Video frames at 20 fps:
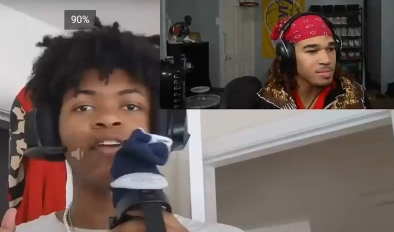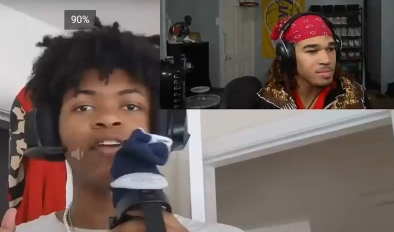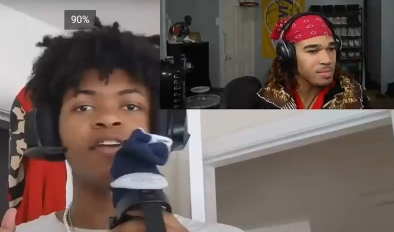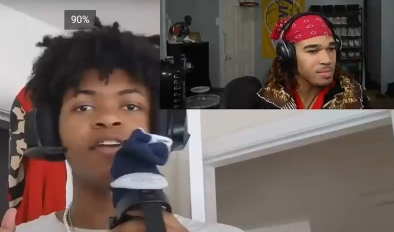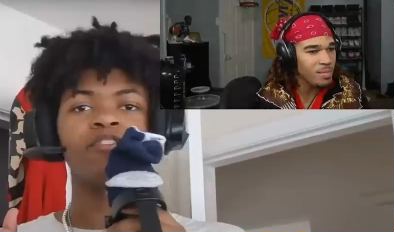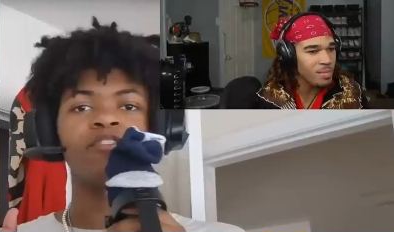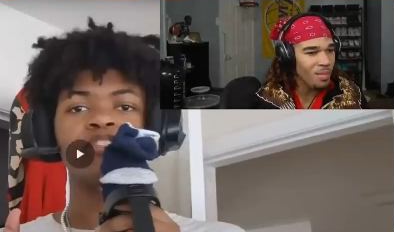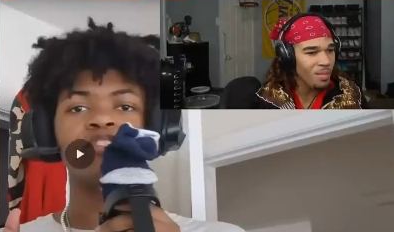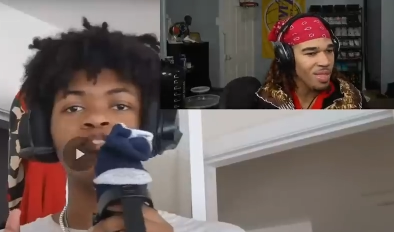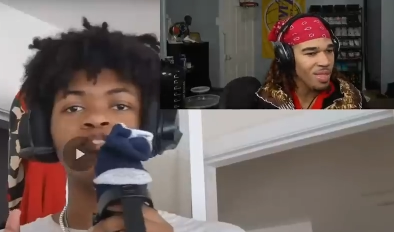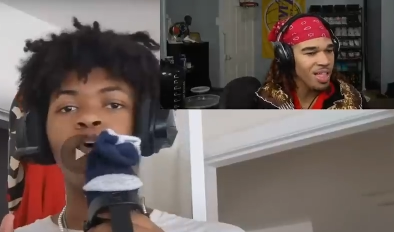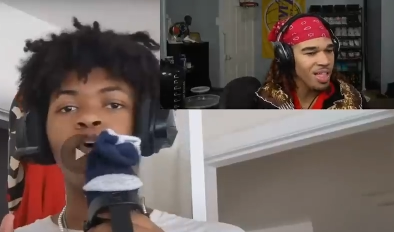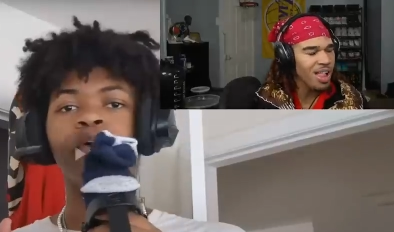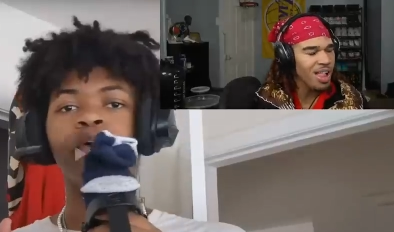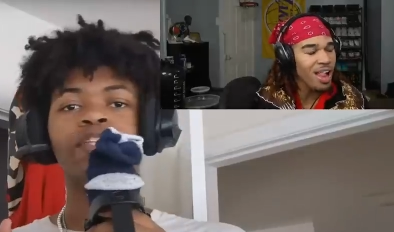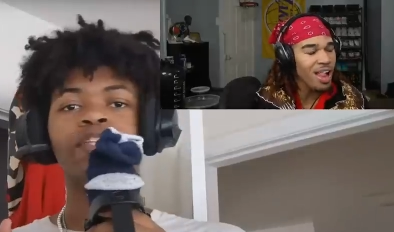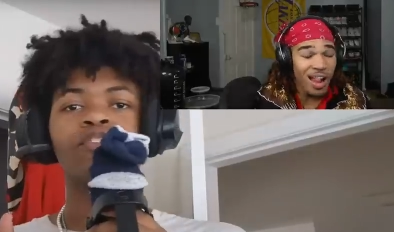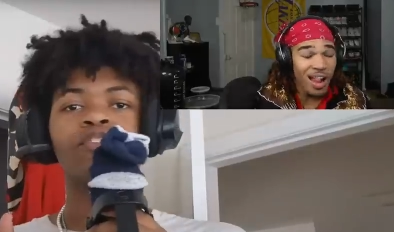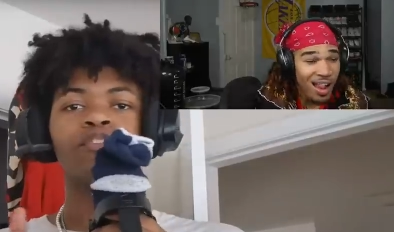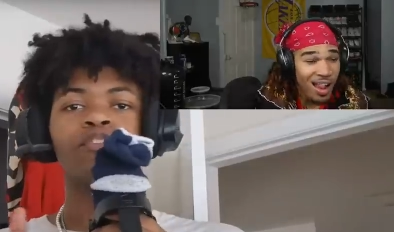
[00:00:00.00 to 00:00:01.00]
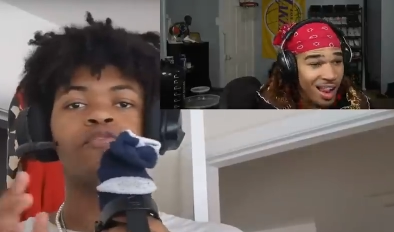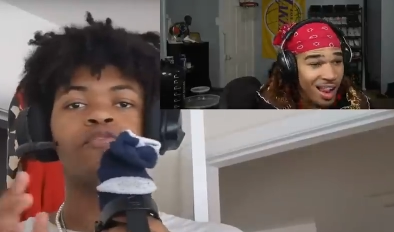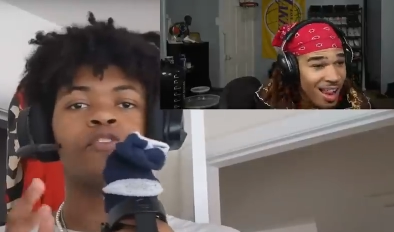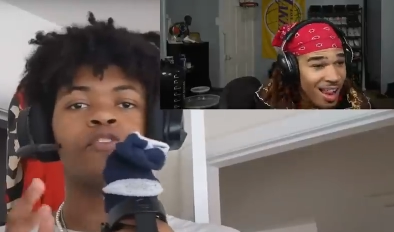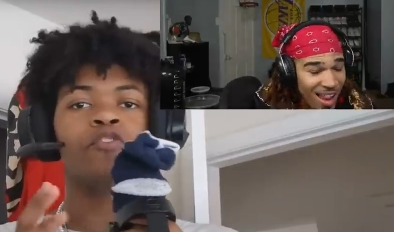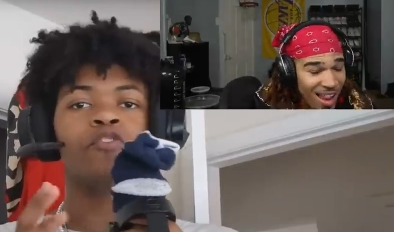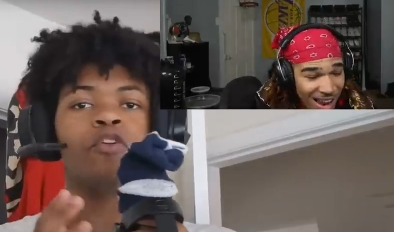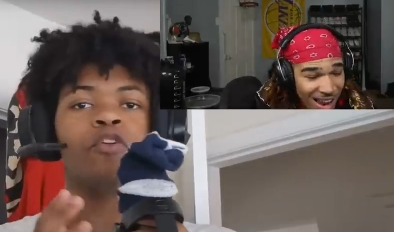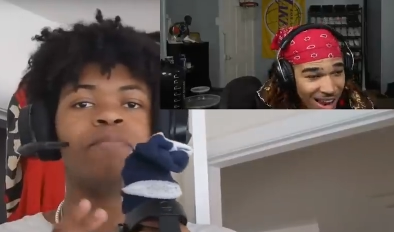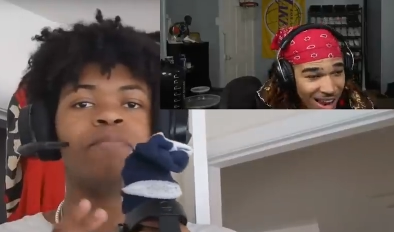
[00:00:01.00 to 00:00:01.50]
Speaker 1: there's no excuse for you
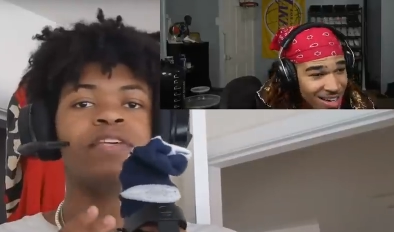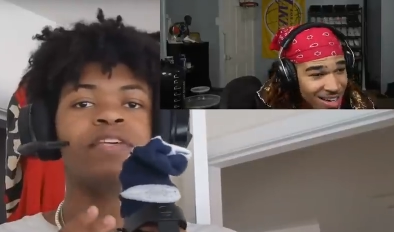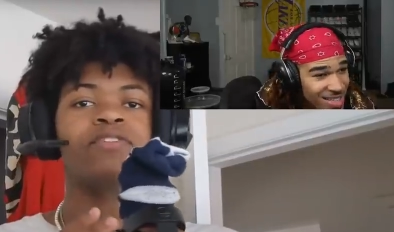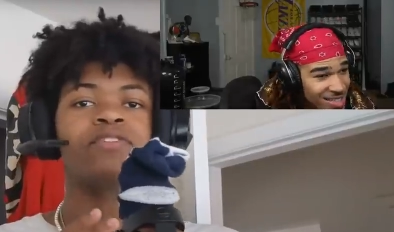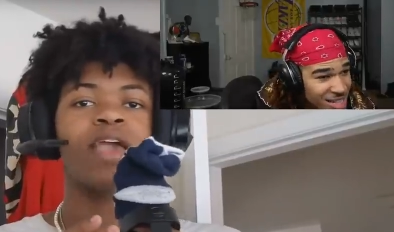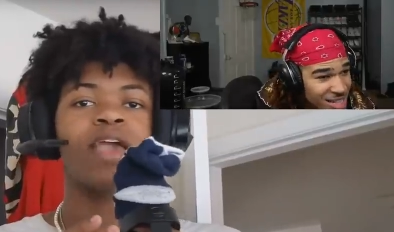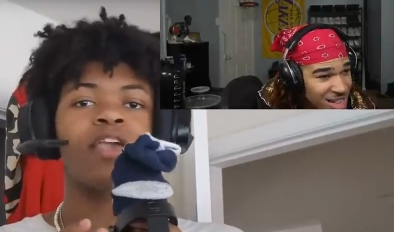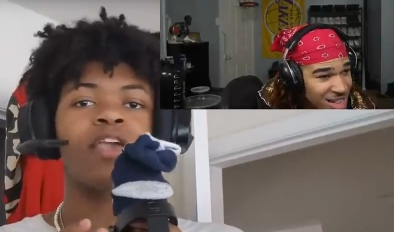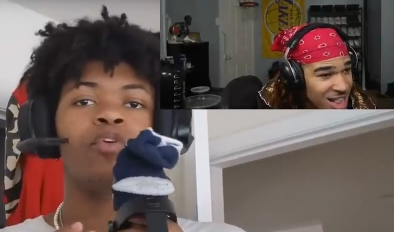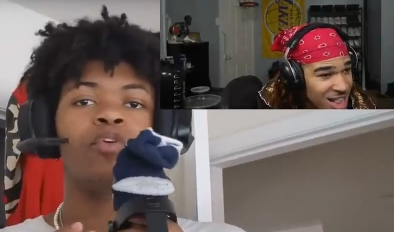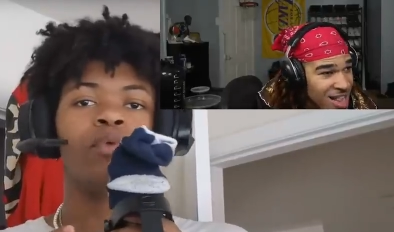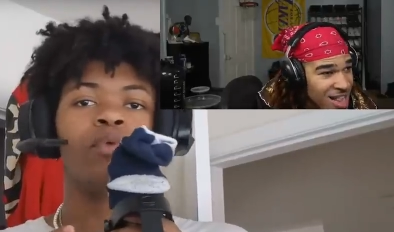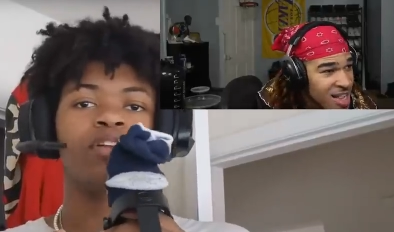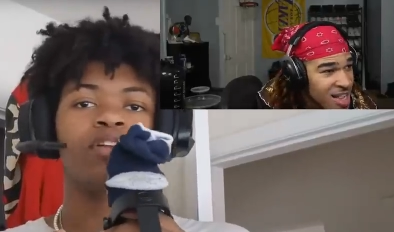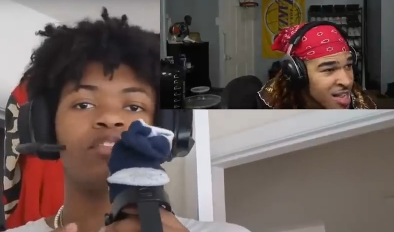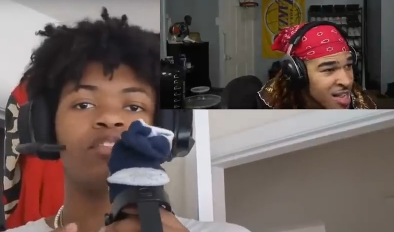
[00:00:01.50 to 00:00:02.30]
to be saying you want to